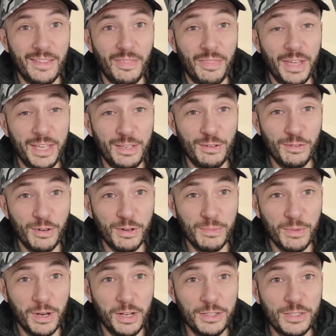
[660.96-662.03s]
Thank you very
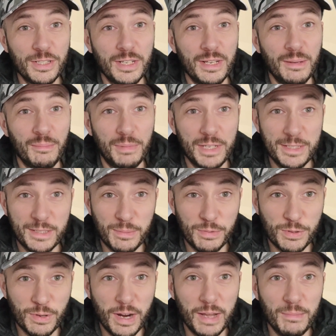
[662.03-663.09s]
much. Please
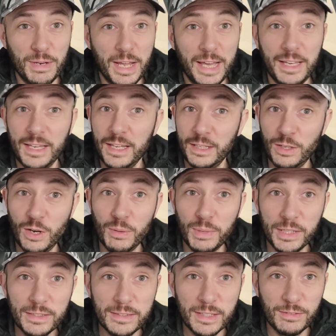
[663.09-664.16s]
subscribe, like, and
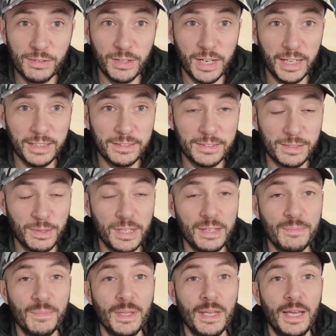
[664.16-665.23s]
comment if you liked as well.
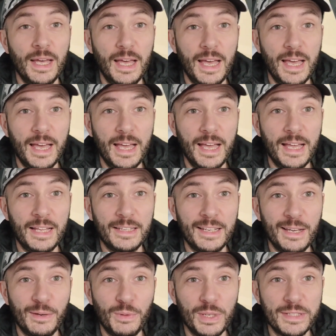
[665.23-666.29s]
And
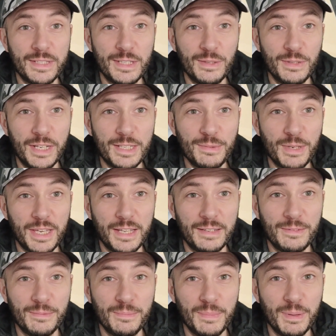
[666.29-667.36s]
we'll see you next
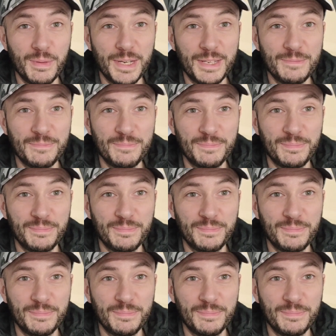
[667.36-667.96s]
weekend. Bye bye.